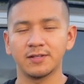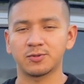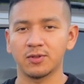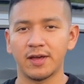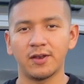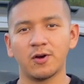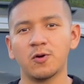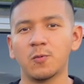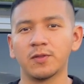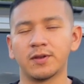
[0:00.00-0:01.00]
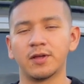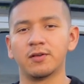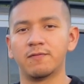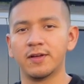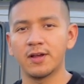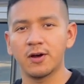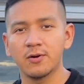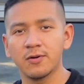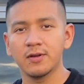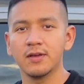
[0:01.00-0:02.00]
Orlando with another video.
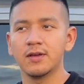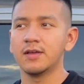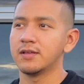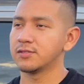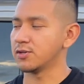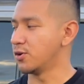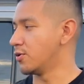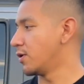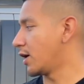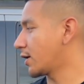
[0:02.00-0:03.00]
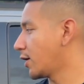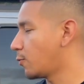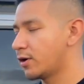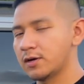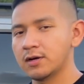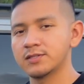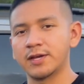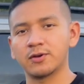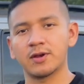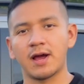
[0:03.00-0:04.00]
So I kind of want to
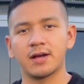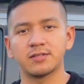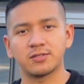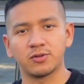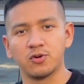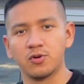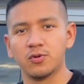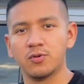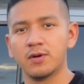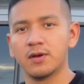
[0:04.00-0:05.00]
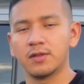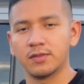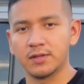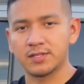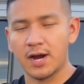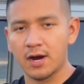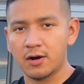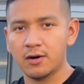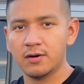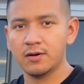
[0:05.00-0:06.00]
take you guys through the
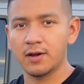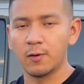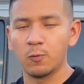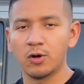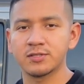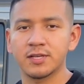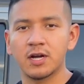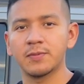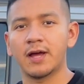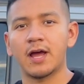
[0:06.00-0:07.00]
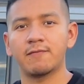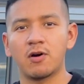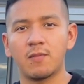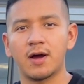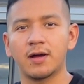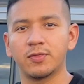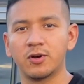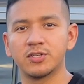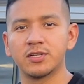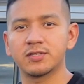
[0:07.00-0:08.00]
tire and wheel setup that I have on my
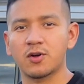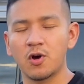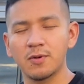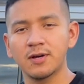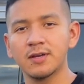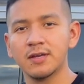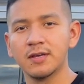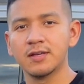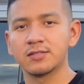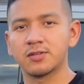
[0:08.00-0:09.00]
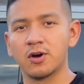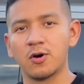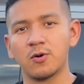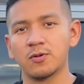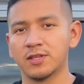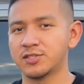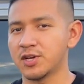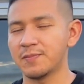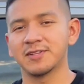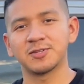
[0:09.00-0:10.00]
3rd gen Tacoma. So let's
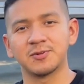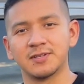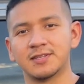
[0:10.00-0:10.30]
jump into it.